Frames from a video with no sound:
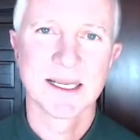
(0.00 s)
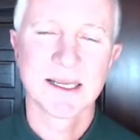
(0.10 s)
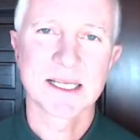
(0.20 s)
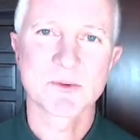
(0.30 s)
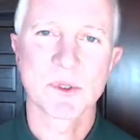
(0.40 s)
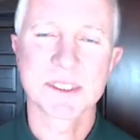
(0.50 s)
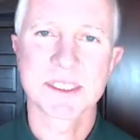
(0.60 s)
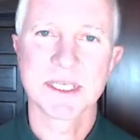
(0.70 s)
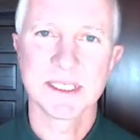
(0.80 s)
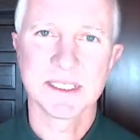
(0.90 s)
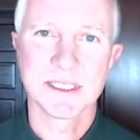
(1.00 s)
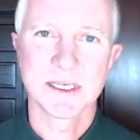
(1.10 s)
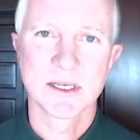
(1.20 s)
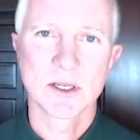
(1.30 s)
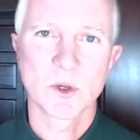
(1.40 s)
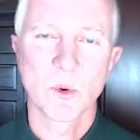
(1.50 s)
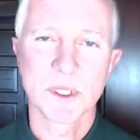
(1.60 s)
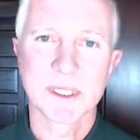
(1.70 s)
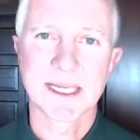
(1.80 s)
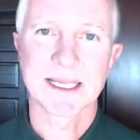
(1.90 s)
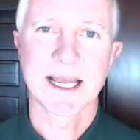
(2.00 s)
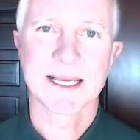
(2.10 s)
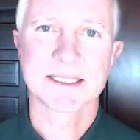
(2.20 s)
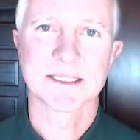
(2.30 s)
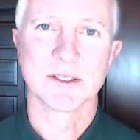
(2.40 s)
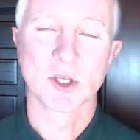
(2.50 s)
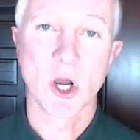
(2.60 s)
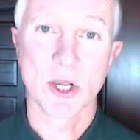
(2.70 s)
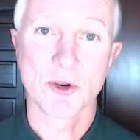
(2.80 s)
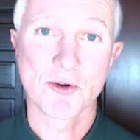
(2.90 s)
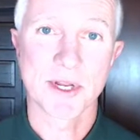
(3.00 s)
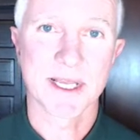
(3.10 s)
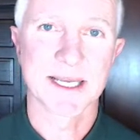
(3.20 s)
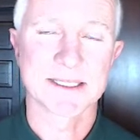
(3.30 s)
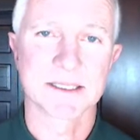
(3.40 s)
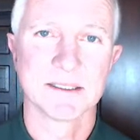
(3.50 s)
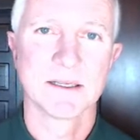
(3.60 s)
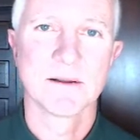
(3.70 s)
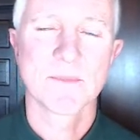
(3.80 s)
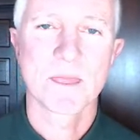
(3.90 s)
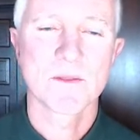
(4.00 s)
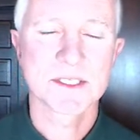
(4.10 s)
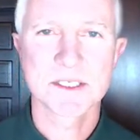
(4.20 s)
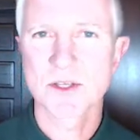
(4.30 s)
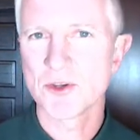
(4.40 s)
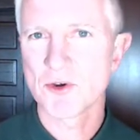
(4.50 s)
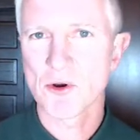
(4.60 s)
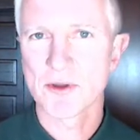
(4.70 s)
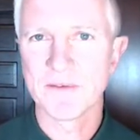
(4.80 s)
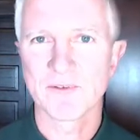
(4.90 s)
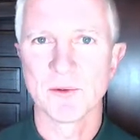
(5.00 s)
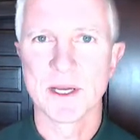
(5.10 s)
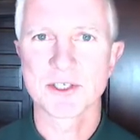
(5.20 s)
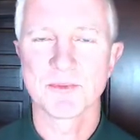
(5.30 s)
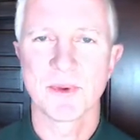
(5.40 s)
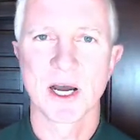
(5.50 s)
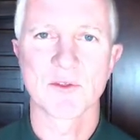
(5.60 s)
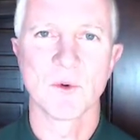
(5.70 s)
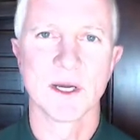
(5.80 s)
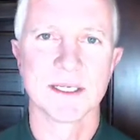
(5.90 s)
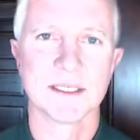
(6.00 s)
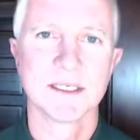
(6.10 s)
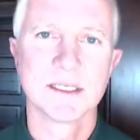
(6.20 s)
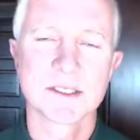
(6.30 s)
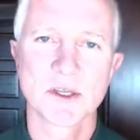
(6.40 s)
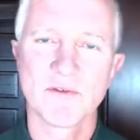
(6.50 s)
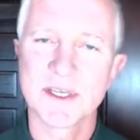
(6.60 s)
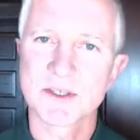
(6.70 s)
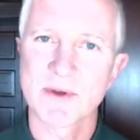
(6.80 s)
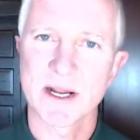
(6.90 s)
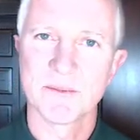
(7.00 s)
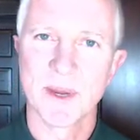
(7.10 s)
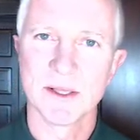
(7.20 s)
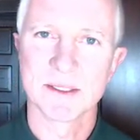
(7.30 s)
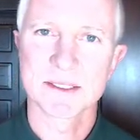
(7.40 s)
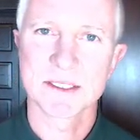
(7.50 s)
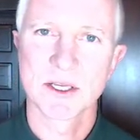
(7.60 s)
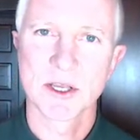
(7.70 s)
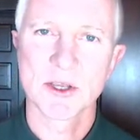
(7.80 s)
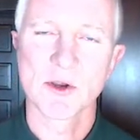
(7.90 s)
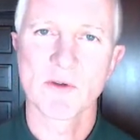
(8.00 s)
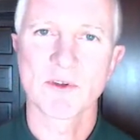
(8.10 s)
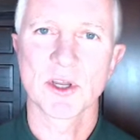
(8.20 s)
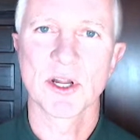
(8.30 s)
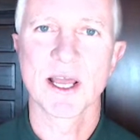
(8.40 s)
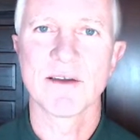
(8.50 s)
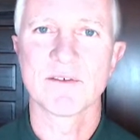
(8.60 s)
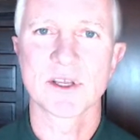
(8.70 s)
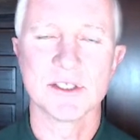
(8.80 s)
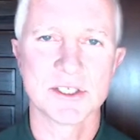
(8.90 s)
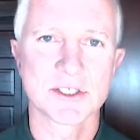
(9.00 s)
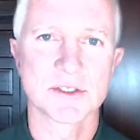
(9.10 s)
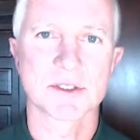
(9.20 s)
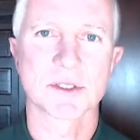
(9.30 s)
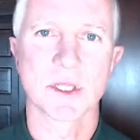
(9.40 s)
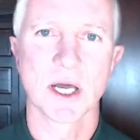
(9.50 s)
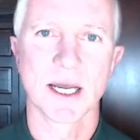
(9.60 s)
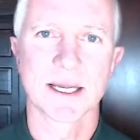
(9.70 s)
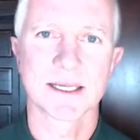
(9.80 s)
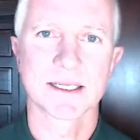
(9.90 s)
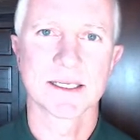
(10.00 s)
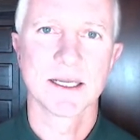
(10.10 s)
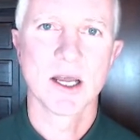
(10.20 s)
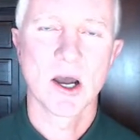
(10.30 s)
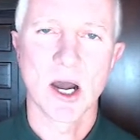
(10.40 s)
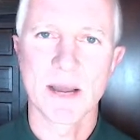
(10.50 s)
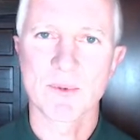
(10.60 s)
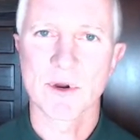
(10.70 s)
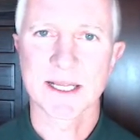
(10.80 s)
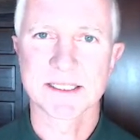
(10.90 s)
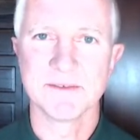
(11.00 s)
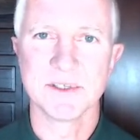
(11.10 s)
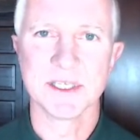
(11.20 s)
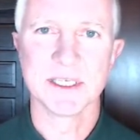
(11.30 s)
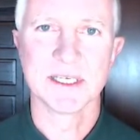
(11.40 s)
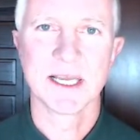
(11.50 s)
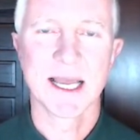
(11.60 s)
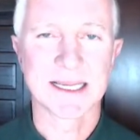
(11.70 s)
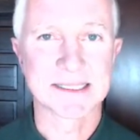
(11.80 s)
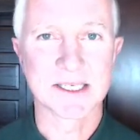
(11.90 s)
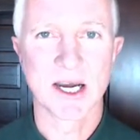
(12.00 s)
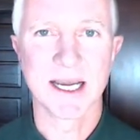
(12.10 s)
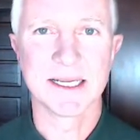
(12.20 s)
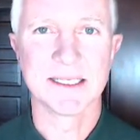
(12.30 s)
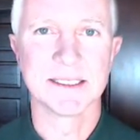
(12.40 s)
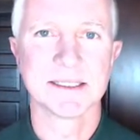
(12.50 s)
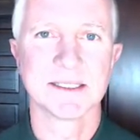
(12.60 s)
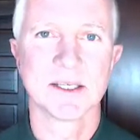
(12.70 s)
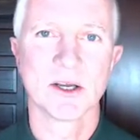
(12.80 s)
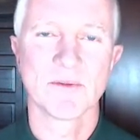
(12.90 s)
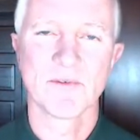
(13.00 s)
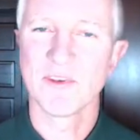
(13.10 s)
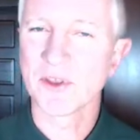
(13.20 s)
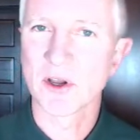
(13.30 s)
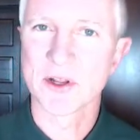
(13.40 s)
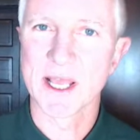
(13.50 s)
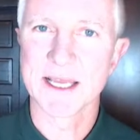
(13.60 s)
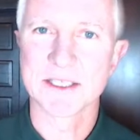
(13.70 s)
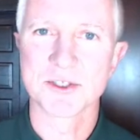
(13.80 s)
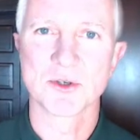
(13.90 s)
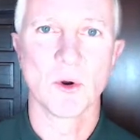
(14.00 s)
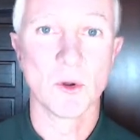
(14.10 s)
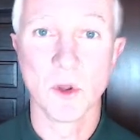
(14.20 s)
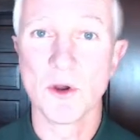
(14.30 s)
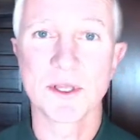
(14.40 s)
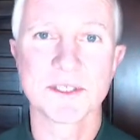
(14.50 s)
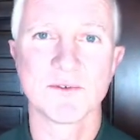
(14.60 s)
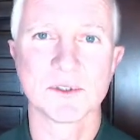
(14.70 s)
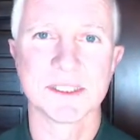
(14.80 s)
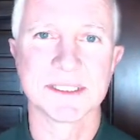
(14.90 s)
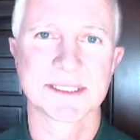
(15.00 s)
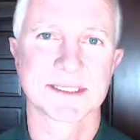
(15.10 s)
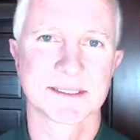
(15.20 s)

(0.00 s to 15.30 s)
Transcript: as well as the quinolinic acid and kyurinic acid. This is the neuroinflammation pathway. So if these are out of balance, you're often going to have conditions like hyperactivity, anxiety, feeling on edge, or learning difficulties.